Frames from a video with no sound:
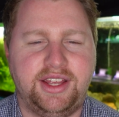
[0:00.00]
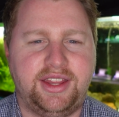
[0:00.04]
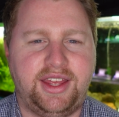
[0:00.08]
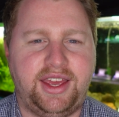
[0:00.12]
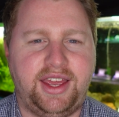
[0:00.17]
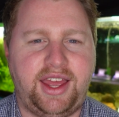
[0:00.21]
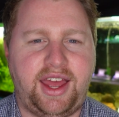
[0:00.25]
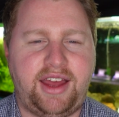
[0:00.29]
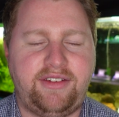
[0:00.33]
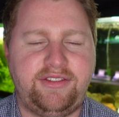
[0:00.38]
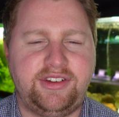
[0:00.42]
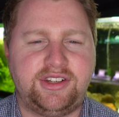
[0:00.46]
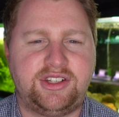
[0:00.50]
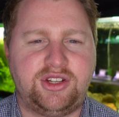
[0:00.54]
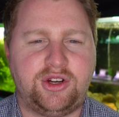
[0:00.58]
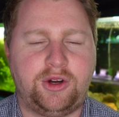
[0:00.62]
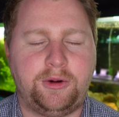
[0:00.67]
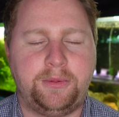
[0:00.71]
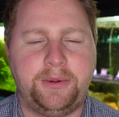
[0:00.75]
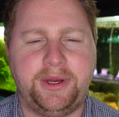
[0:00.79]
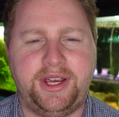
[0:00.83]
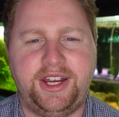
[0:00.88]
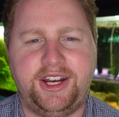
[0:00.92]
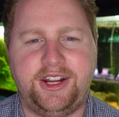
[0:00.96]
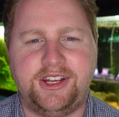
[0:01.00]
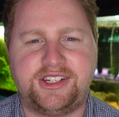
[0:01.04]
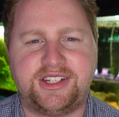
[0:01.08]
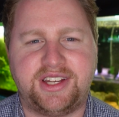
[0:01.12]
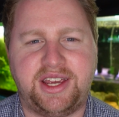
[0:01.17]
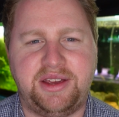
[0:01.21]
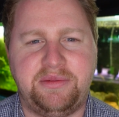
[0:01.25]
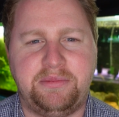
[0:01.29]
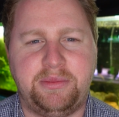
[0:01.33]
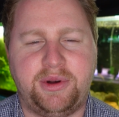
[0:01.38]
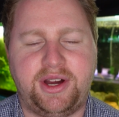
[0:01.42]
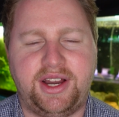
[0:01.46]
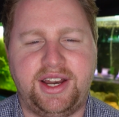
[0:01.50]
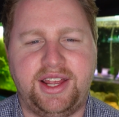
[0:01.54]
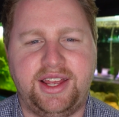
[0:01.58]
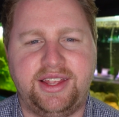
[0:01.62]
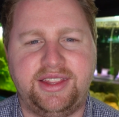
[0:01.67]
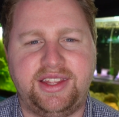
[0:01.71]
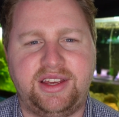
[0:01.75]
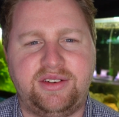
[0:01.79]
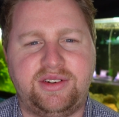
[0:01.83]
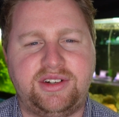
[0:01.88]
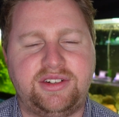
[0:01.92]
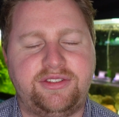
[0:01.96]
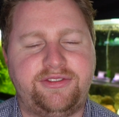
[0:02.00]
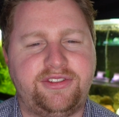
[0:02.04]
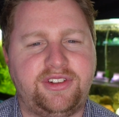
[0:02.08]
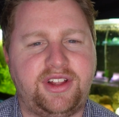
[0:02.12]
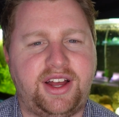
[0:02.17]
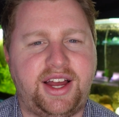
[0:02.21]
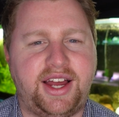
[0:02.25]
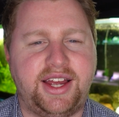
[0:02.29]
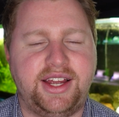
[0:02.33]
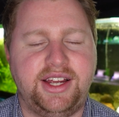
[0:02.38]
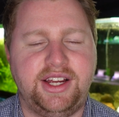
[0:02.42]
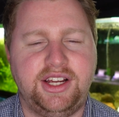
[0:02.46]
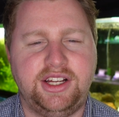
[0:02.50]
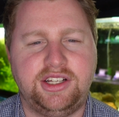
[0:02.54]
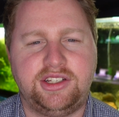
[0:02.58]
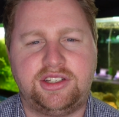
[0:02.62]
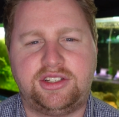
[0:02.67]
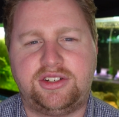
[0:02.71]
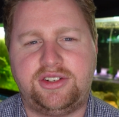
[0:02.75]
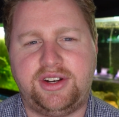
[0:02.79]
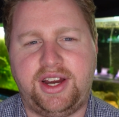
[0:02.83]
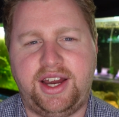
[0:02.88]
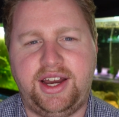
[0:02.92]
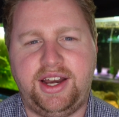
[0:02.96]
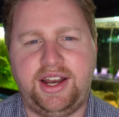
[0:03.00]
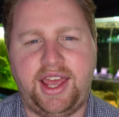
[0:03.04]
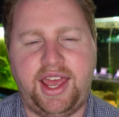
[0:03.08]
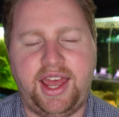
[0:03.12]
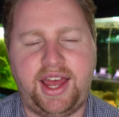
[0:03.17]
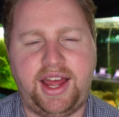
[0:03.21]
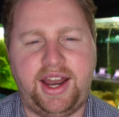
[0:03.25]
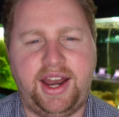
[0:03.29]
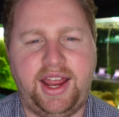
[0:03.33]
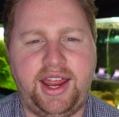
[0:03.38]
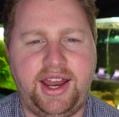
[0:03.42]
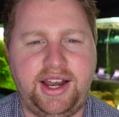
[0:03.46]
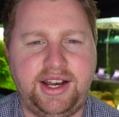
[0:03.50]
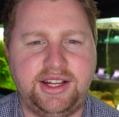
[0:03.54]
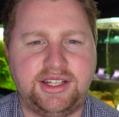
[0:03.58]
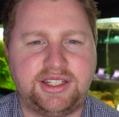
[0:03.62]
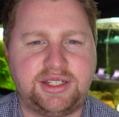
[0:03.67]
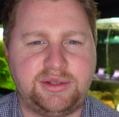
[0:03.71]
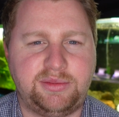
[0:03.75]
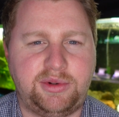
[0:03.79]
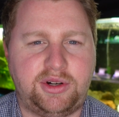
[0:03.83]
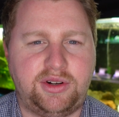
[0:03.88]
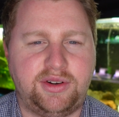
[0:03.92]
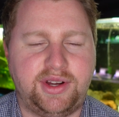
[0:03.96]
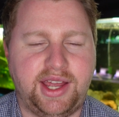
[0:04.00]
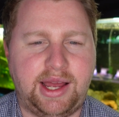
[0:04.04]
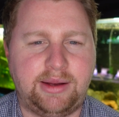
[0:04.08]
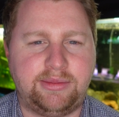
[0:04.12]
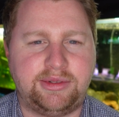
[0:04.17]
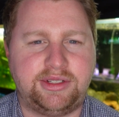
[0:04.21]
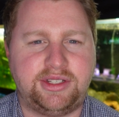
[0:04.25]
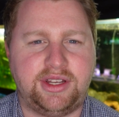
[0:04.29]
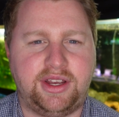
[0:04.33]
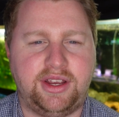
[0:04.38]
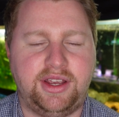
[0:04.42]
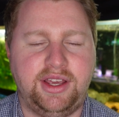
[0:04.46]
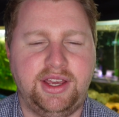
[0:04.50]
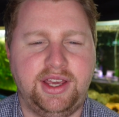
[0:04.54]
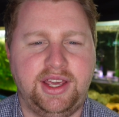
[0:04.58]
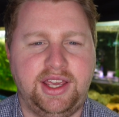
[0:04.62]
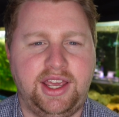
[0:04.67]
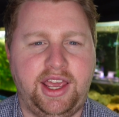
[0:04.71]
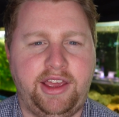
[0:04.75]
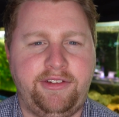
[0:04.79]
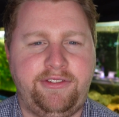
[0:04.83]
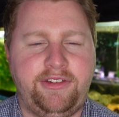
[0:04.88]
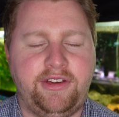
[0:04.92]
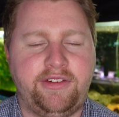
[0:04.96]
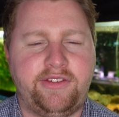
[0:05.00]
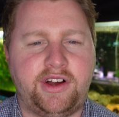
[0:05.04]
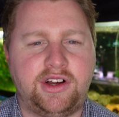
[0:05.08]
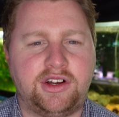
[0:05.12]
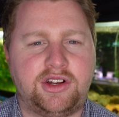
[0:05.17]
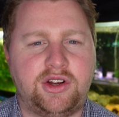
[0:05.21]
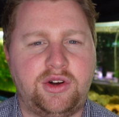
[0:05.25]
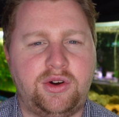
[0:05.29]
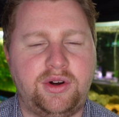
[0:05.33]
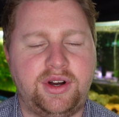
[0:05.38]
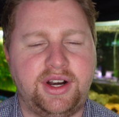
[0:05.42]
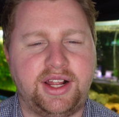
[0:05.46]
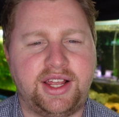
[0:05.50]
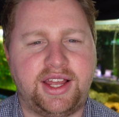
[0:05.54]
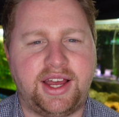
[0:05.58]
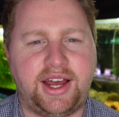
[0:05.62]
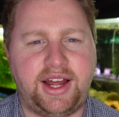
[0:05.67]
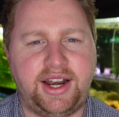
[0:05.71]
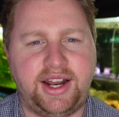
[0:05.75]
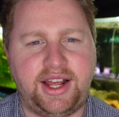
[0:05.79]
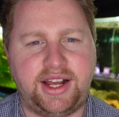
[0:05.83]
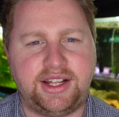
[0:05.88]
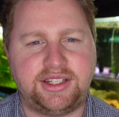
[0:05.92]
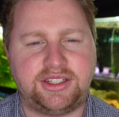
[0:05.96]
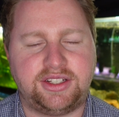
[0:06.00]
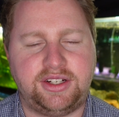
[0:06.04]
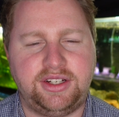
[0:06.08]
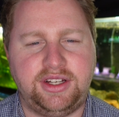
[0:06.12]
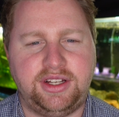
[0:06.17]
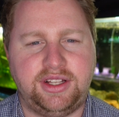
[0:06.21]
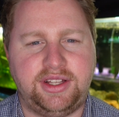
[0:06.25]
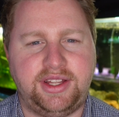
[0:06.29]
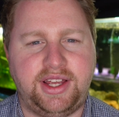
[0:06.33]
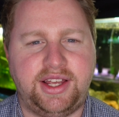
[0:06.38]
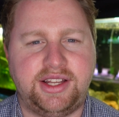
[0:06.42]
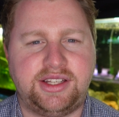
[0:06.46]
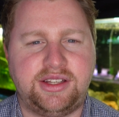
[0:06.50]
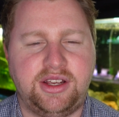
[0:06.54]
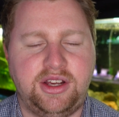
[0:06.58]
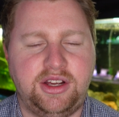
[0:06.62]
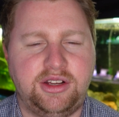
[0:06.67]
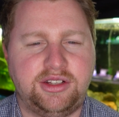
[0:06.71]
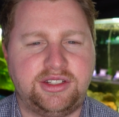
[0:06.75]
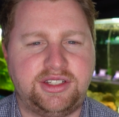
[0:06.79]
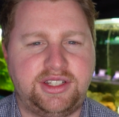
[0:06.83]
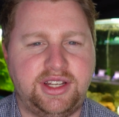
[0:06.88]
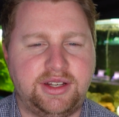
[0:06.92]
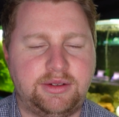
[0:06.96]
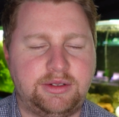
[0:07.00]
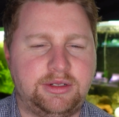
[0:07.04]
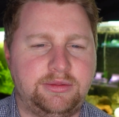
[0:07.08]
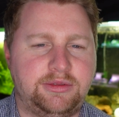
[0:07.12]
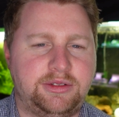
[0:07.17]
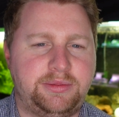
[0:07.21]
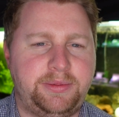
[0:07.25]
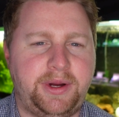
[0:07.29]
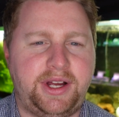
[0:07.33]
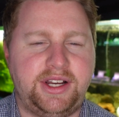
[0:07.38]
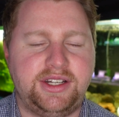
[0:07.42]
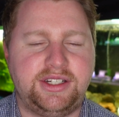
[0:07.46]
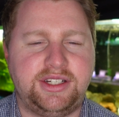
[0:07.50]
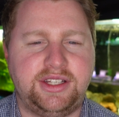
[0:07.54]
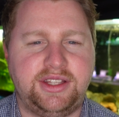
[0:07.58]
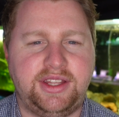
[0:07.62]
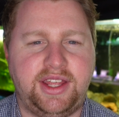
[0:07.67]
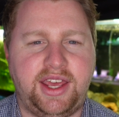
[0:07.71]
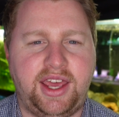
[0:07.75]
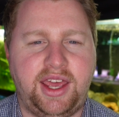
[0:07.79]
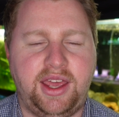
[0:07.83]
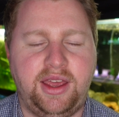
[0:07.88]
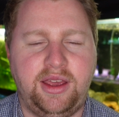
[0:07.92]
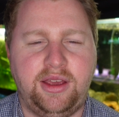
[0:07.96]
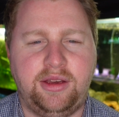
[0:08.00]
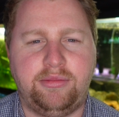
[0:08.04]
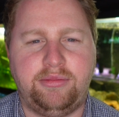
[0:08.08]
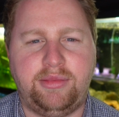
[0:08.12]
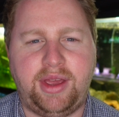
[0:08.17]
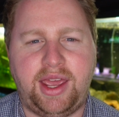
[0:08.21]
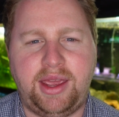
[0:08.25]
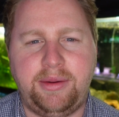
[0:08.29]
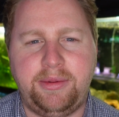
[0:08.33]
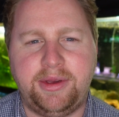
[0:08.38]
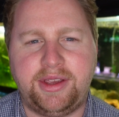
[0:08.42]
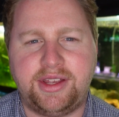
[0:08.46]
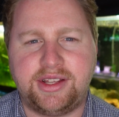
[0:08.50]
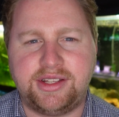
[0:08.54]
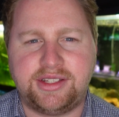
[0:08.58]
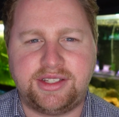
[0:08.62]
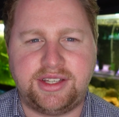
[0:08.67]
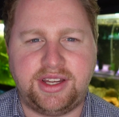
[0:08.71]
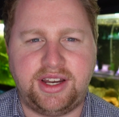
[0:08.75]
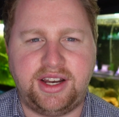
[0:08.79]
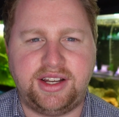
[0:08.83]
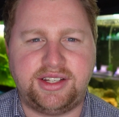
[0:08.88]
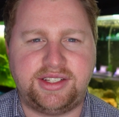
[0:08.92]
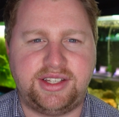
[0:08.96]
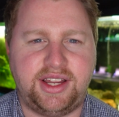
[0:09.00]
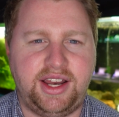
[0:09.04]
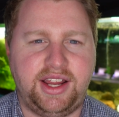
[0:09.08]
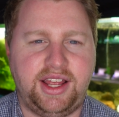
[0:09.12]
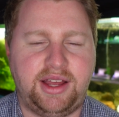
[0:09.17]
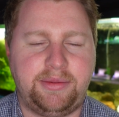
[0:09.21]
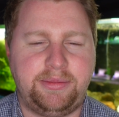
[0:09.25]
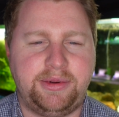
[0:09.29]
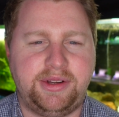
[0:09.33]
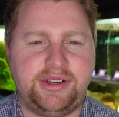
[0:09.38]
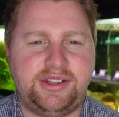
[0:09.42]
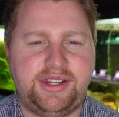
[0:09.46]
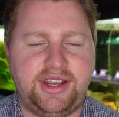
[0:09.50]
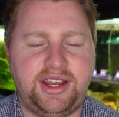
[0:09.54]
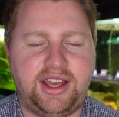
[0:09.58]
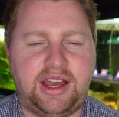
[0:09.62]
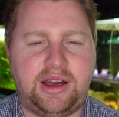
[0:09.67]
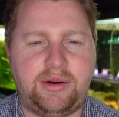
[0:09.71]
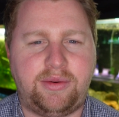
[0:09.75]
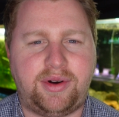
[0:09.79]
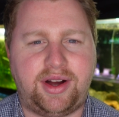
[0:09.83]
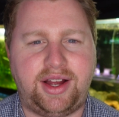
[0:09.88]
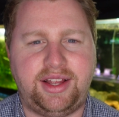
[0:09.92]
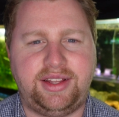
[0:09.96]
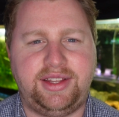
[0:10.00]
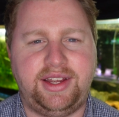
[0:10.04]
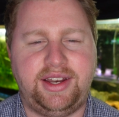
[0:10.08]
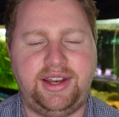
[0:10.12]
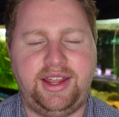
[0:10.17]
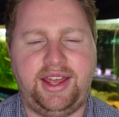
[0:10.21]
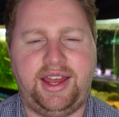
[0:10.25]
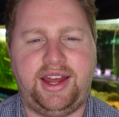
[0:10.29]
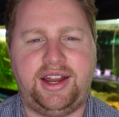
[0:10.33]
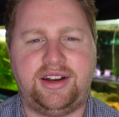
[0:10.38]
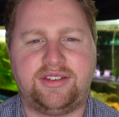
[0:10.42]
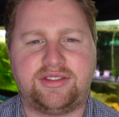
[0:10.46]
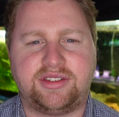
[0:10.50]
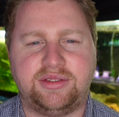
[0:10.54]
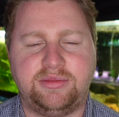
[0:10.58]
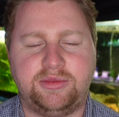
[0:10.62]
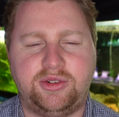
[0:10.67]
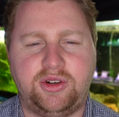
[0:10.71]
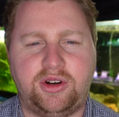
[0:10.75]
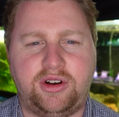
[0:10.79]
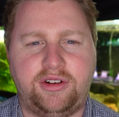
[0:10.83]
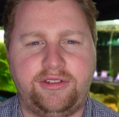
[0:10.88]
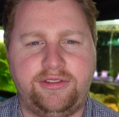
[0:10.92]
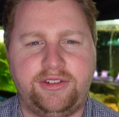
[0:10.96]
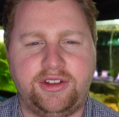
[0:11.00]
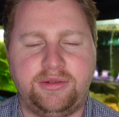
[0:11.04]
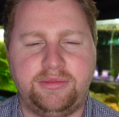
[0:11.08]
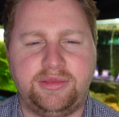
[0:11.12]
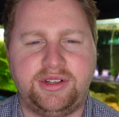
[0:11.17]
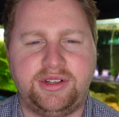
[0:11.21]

they have a torpedo shaped body and they will fly straight out any small gaps. So if you've got corner cutouts on your lids, stick some sponge in there. Maybe consider setting up a DIY lid out of some core flute